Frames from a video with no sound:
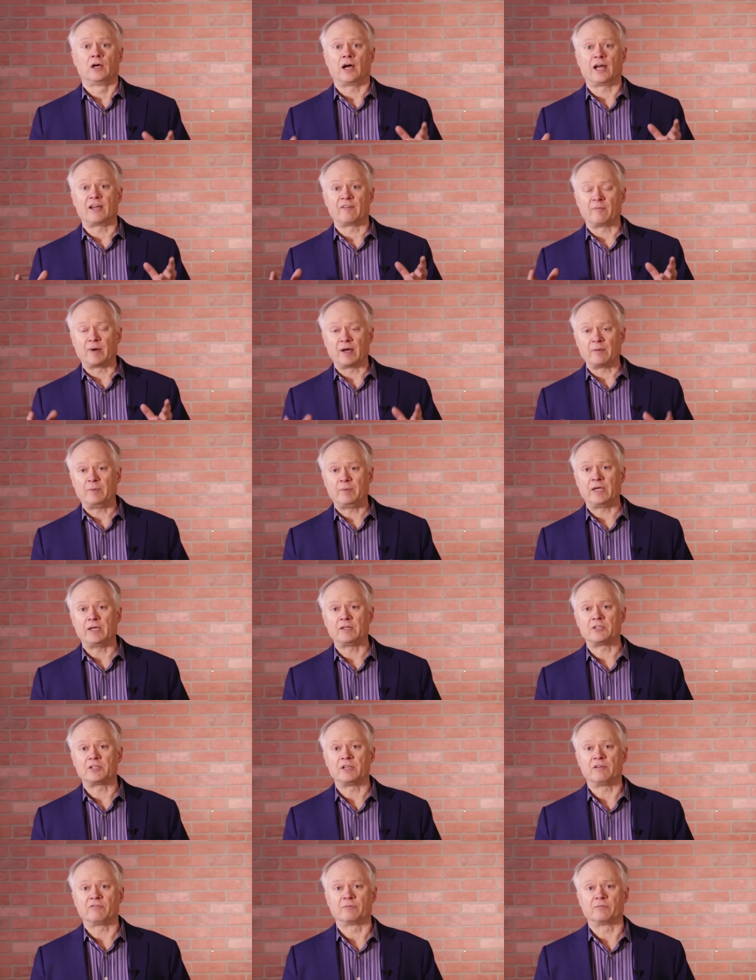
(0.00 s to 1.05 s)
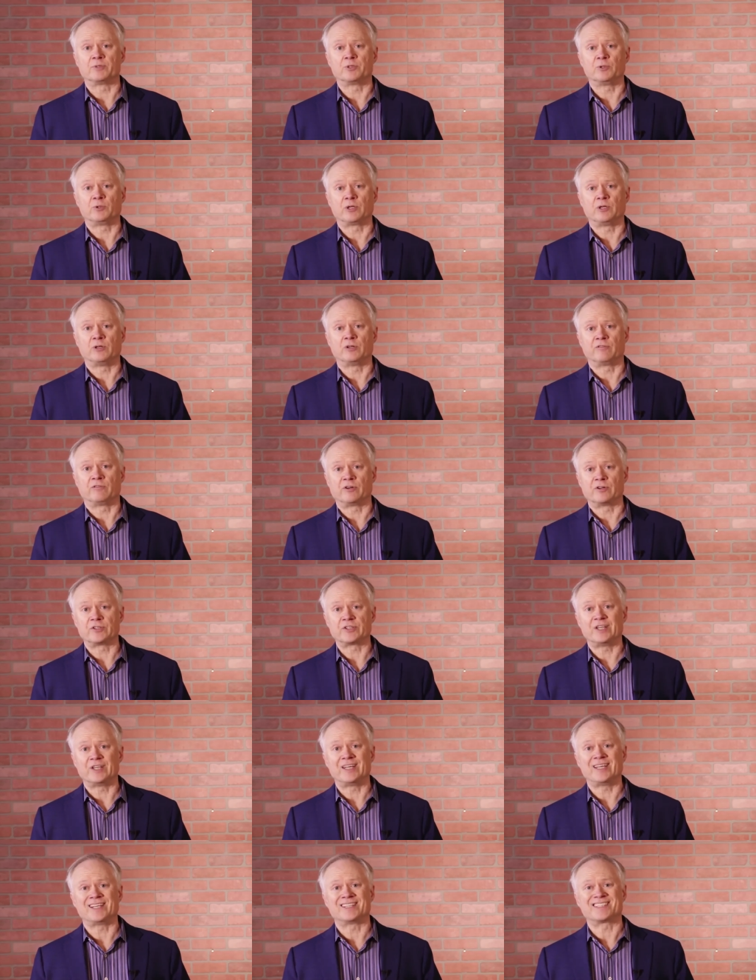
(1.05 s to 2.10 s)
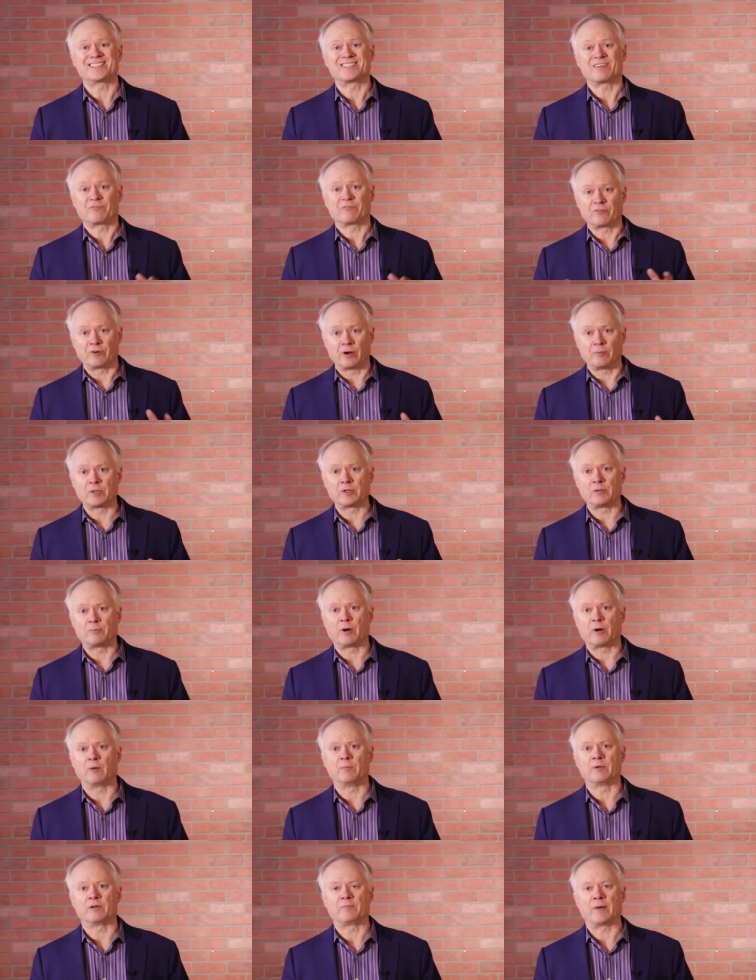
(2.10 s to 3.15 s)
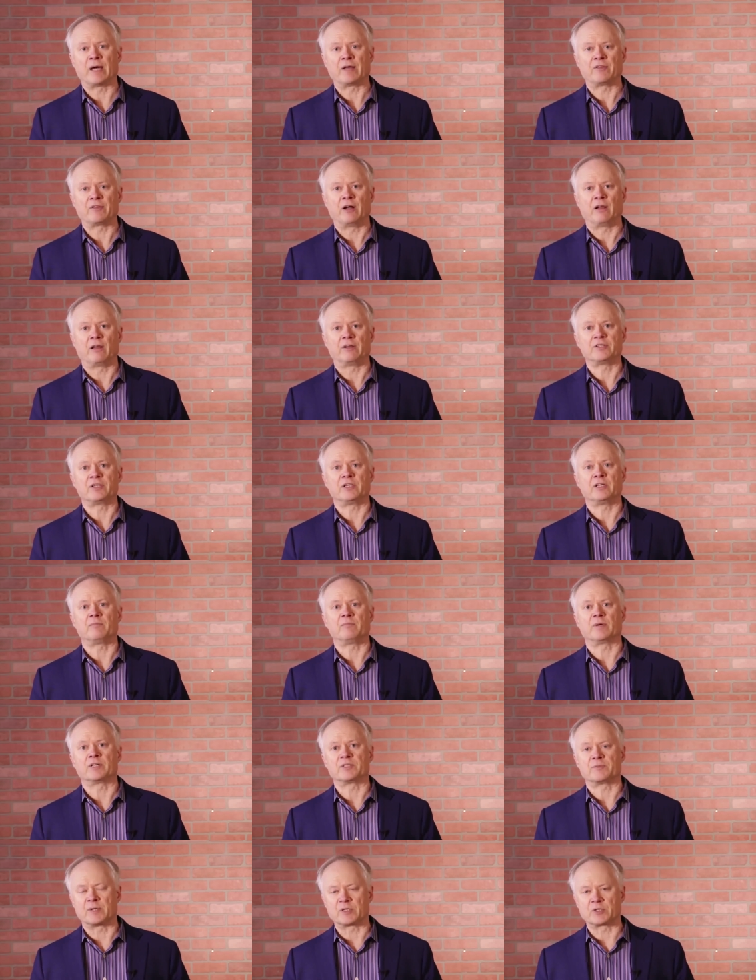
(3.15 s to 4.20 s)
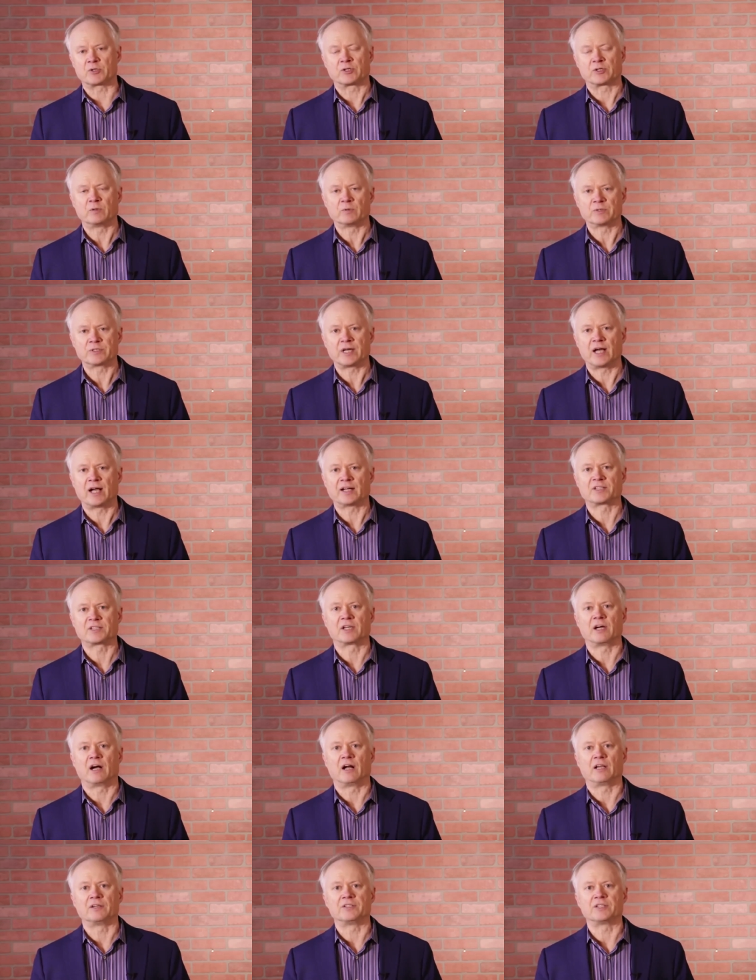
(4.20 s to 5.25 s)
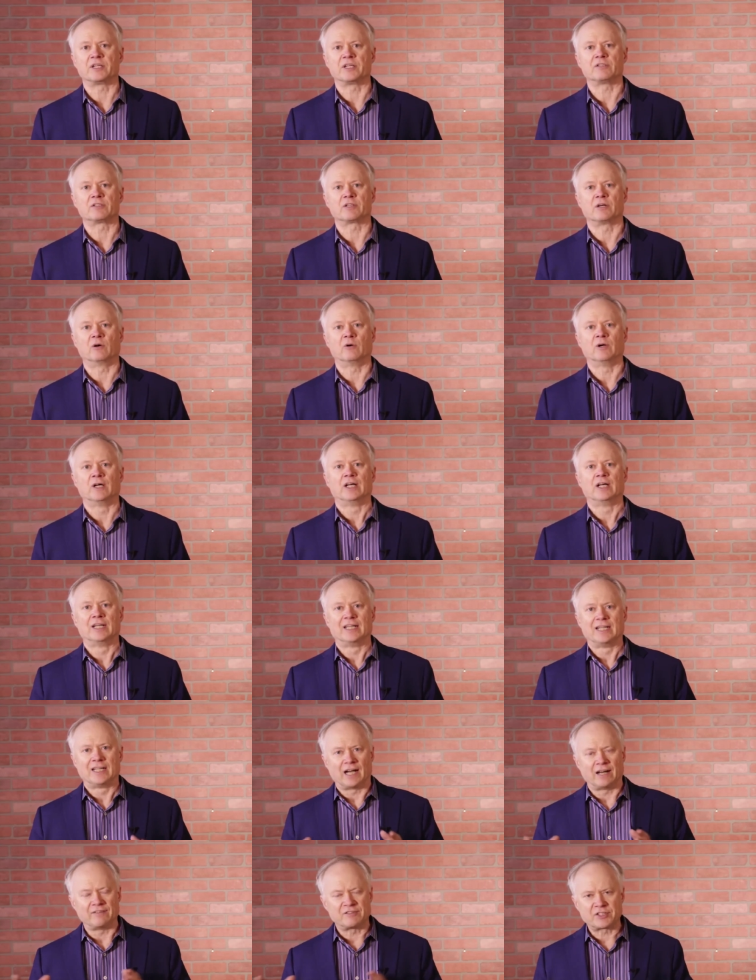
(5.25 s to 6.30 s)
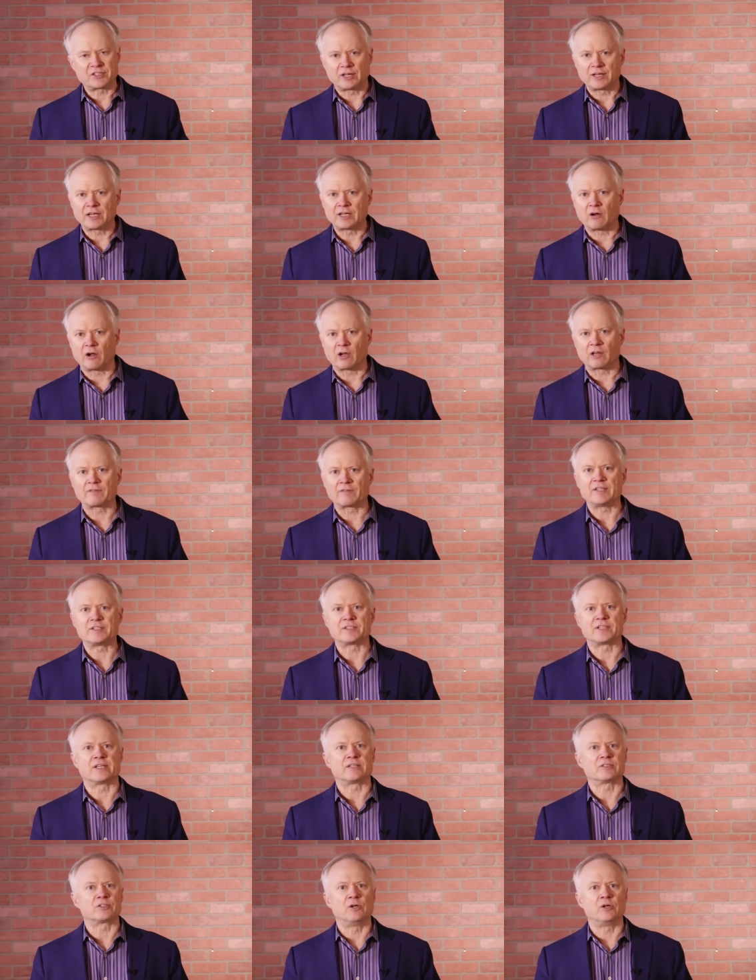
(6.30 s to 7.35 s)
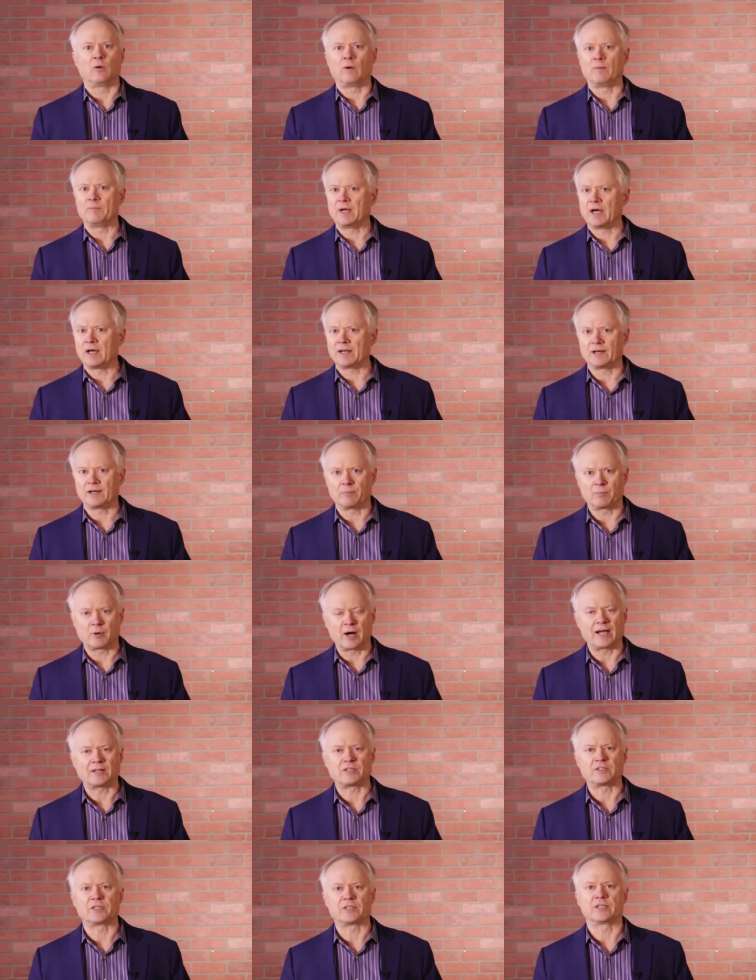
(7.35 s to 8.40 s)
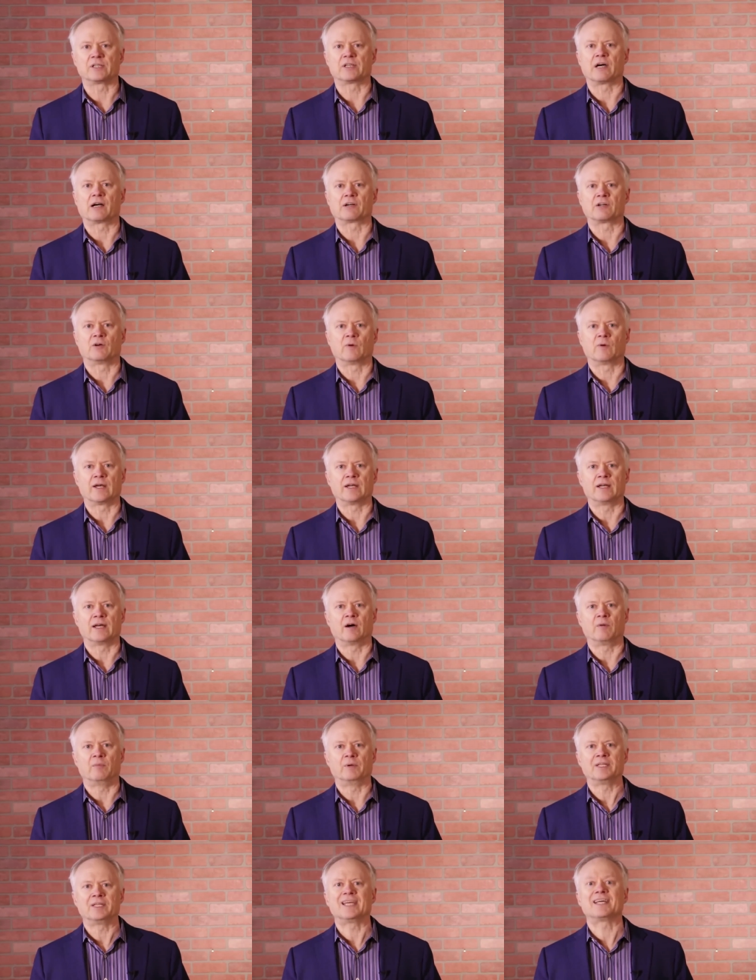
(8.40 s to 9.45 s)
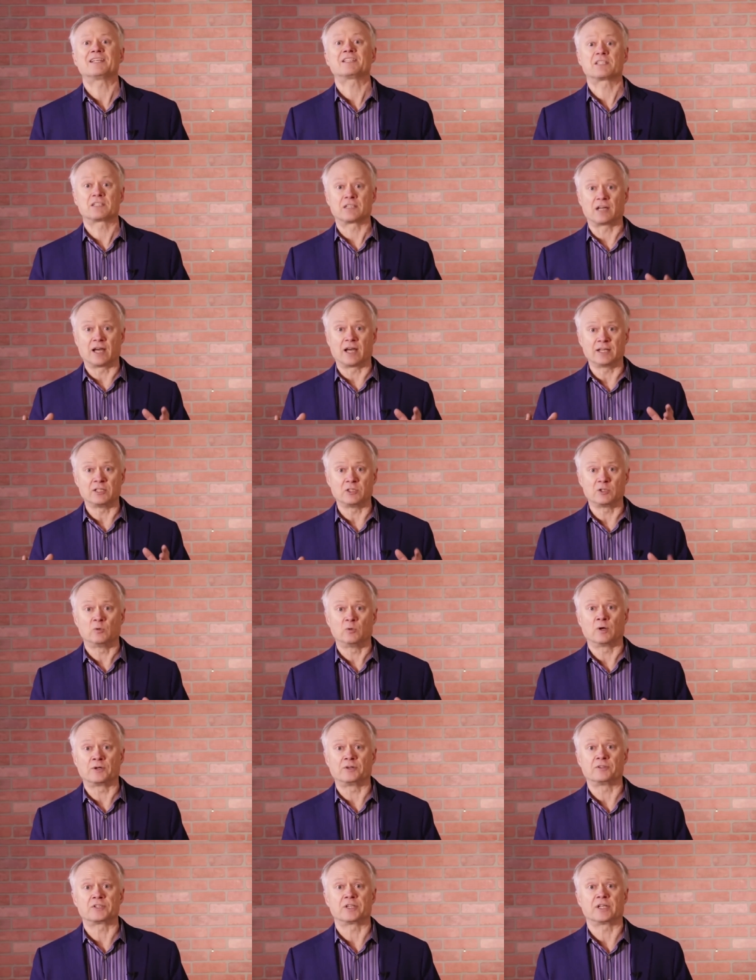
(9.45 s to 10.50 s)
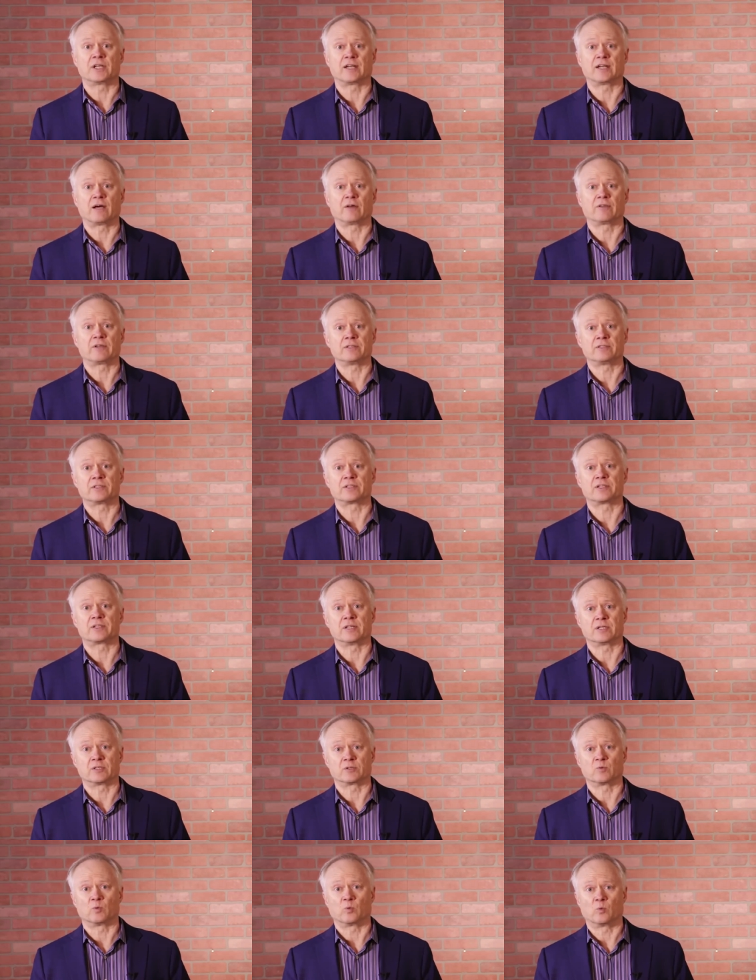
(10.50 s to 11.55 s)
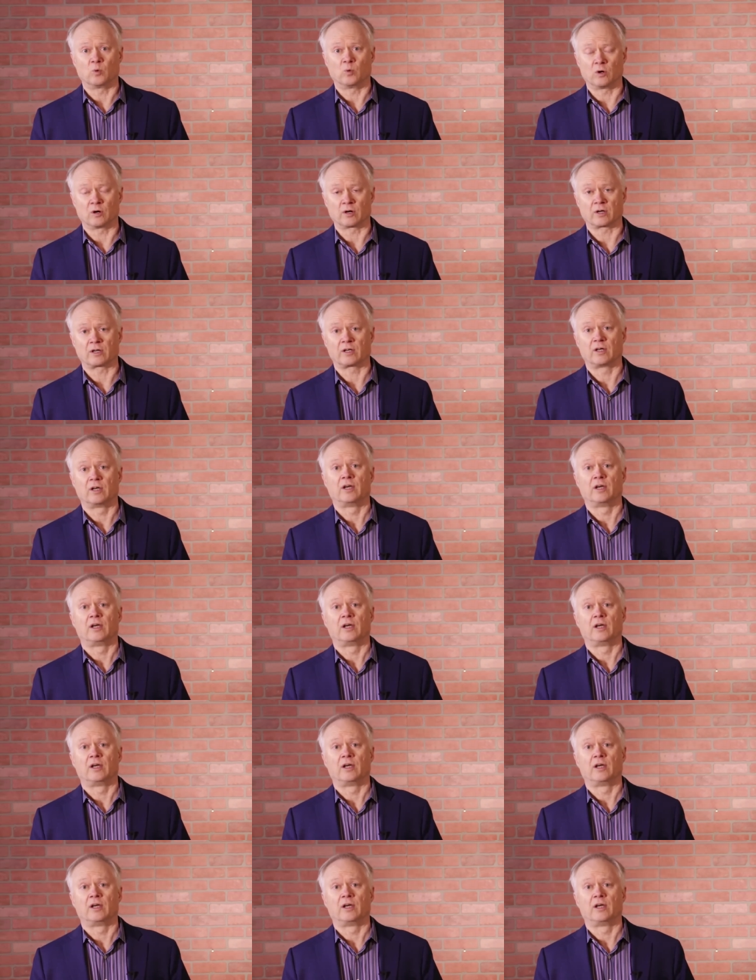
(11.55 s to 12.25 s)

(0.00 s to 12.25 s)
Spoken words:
I have my PhD from Duke University. It's from the Department of Pathology. My specialty was toxicology. So I've studied all of these things. No, I'm not a practicing doctor right now, but yes, I do understand how these things work.